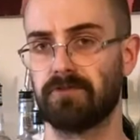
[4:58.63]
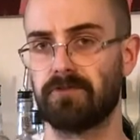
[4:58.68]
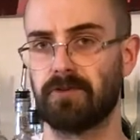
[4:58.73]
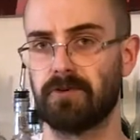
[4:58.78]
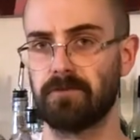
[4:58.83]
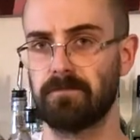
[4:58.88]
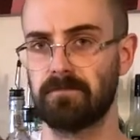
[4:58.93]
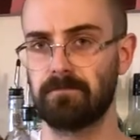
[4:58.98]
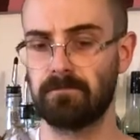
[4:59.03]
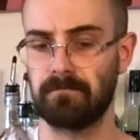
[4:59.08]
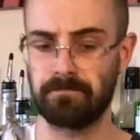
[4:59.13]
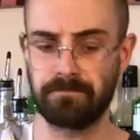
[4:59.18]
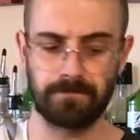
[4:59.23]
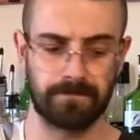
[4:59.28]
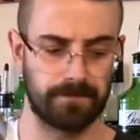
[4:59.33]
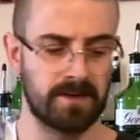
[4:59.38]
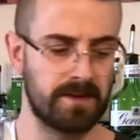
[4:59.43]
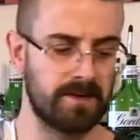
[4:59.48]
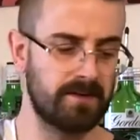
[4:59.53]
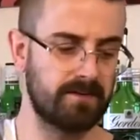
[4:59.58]
to do.
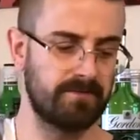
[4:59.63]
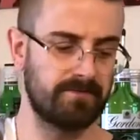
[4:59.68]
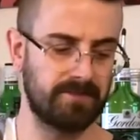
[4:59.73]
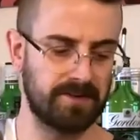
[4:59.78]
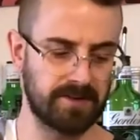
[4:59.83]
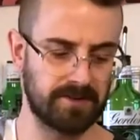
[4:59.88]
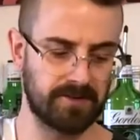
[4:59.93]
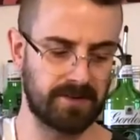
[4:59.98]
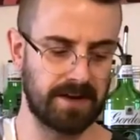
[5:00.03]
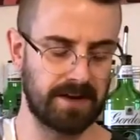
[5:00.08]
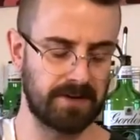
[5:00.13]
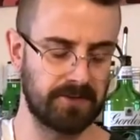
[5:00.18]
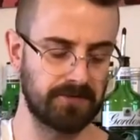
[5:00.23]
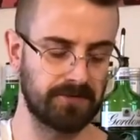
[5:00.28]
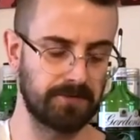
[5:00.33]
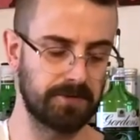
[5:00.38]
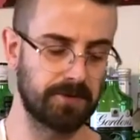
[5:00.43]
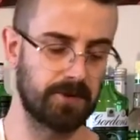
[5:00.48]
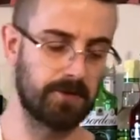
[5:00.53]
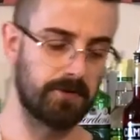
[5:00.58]
figure it out as
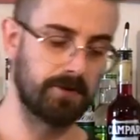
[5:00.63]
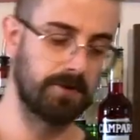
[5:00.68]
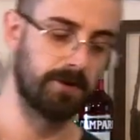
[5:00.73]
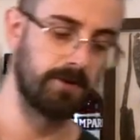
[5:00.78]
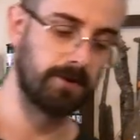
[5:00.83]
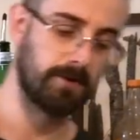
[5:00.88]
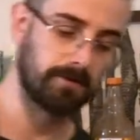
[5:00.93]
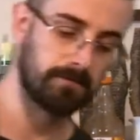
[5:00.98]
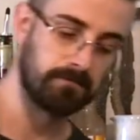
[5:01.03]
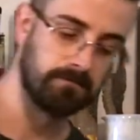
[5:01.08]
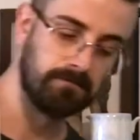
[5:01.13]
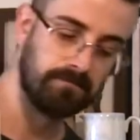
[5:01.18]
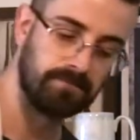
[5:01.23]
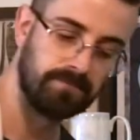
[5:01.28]
we go along.